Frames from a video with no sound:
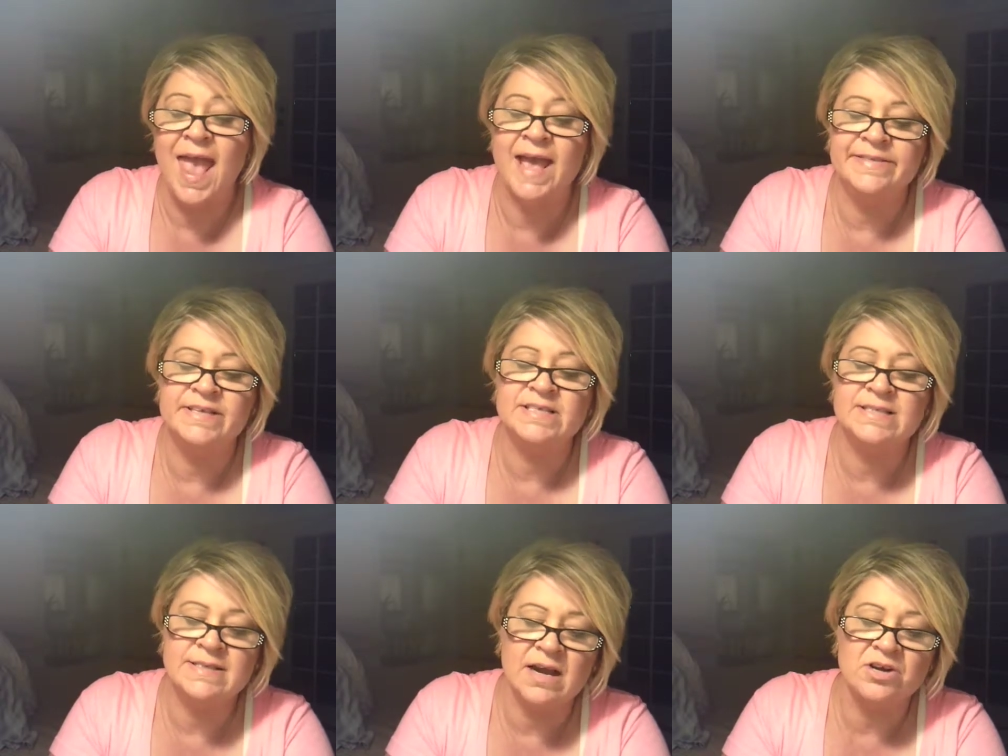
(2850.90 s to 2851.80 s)
and the
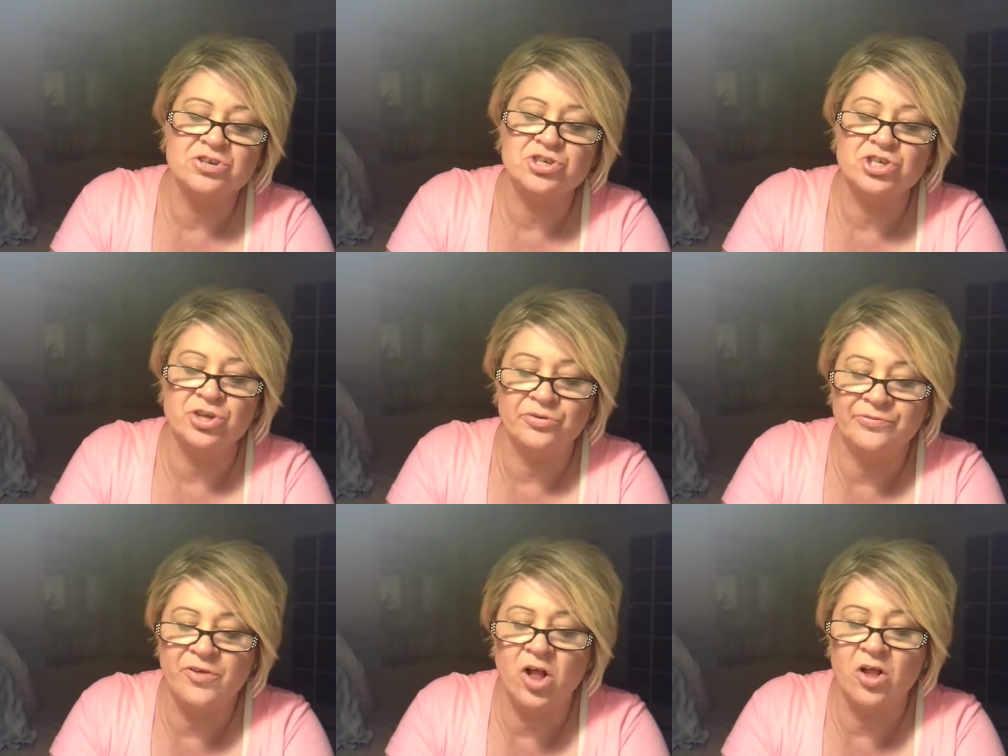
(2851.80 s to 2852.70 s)
stars shall
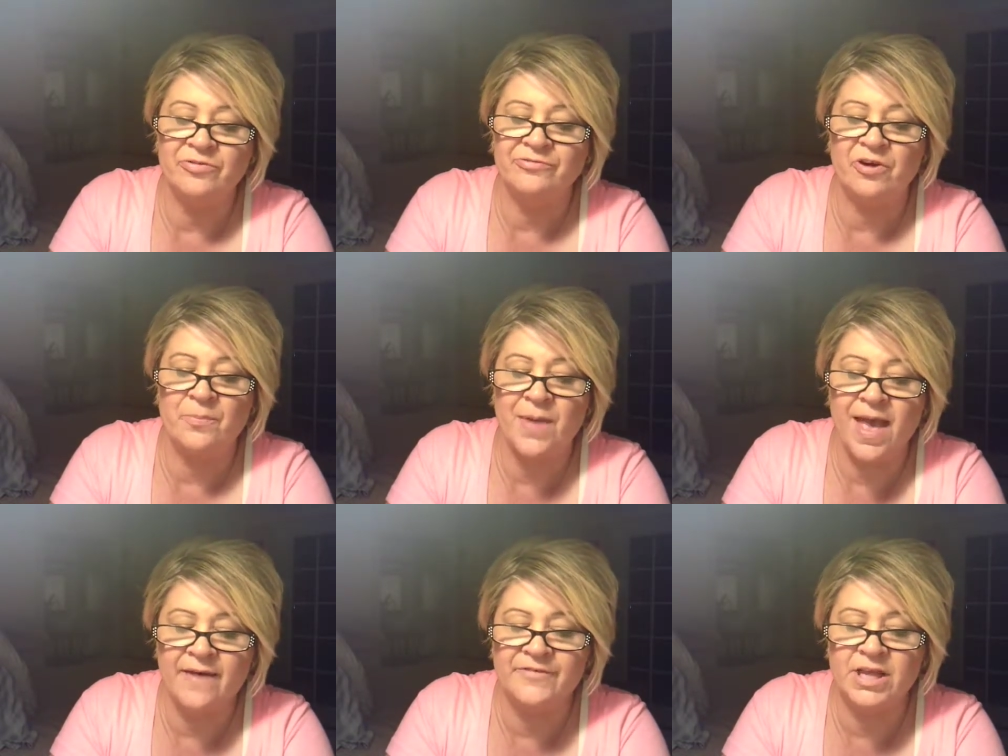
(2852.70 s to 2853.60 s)
fall from
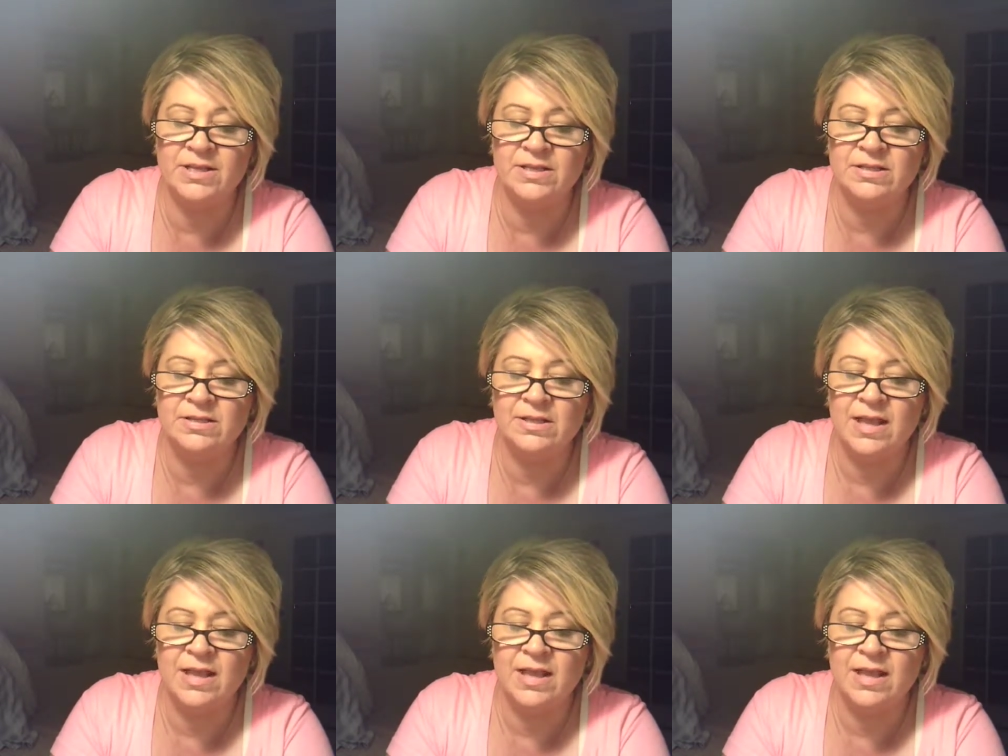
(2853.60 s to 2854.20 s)
heaven,